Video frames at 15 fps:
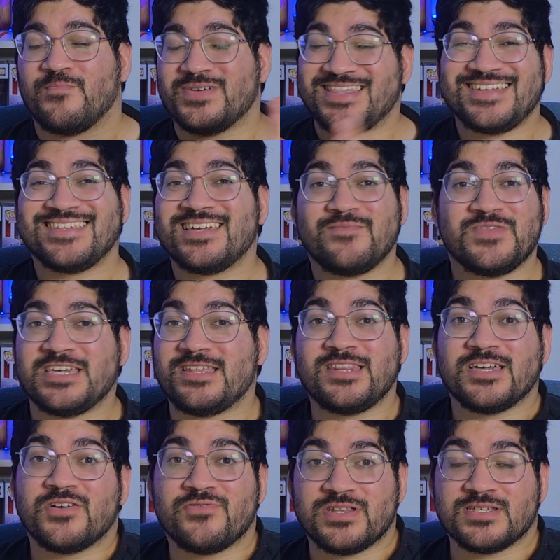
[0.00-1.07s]
But then came the
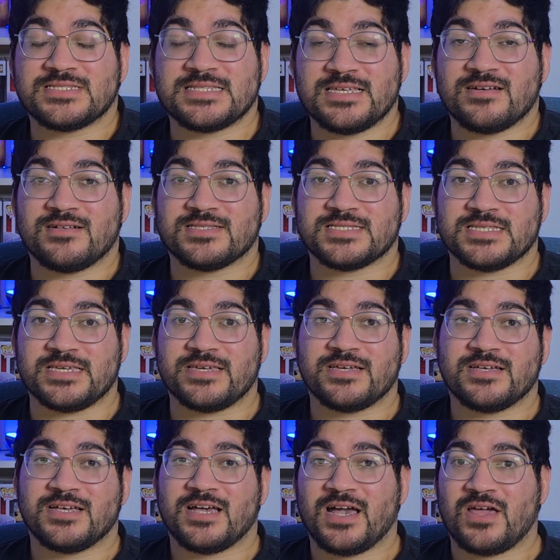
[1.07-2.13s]
Indigo Disc DLC,
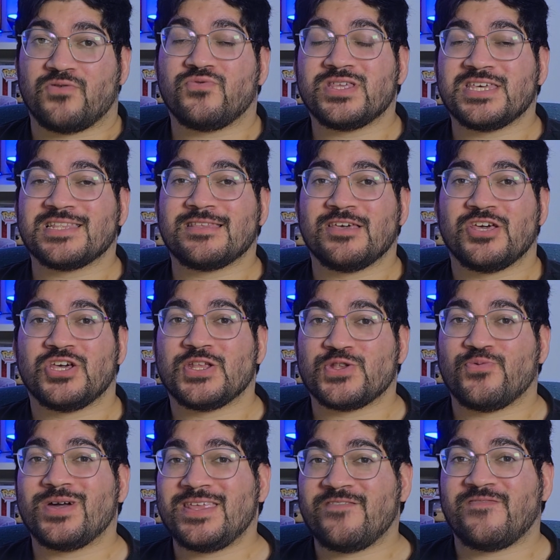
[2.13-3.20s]
and with it,
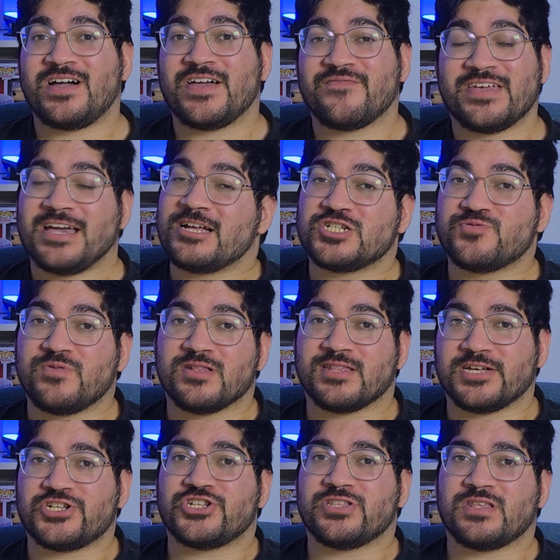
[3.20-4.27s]
25 catchable
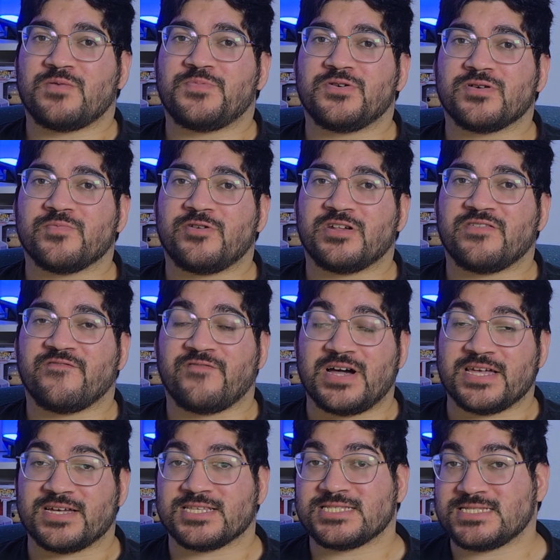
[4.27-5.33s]
legendary Pokemon
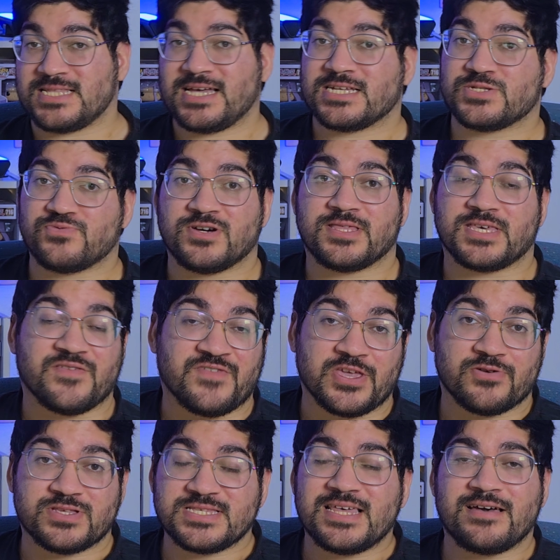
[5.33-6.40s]
via Snacksworth giving
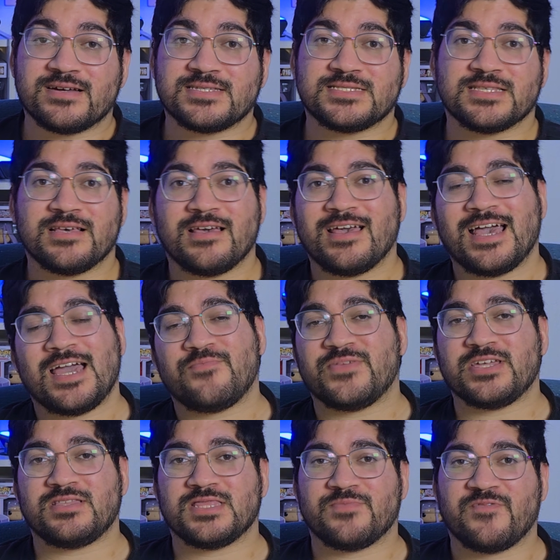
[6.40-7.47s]
you snacks and
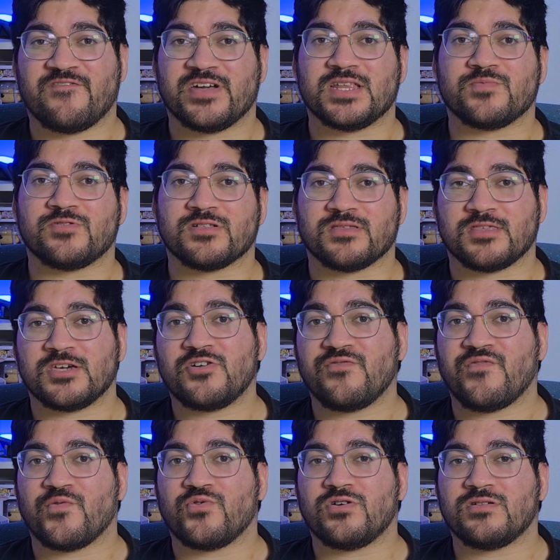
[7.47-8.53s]
making them available in the
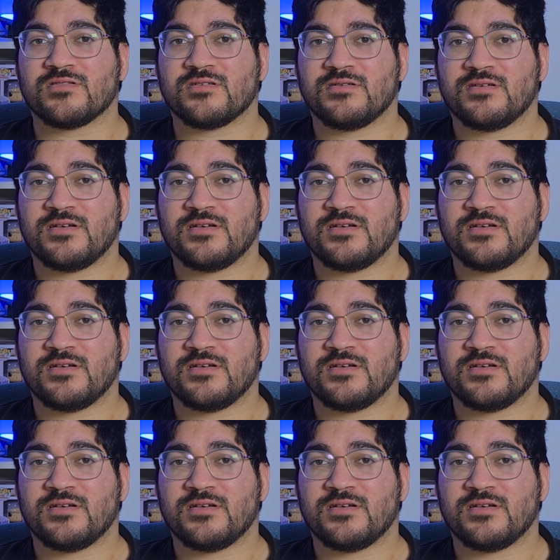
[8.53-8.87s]
overworld.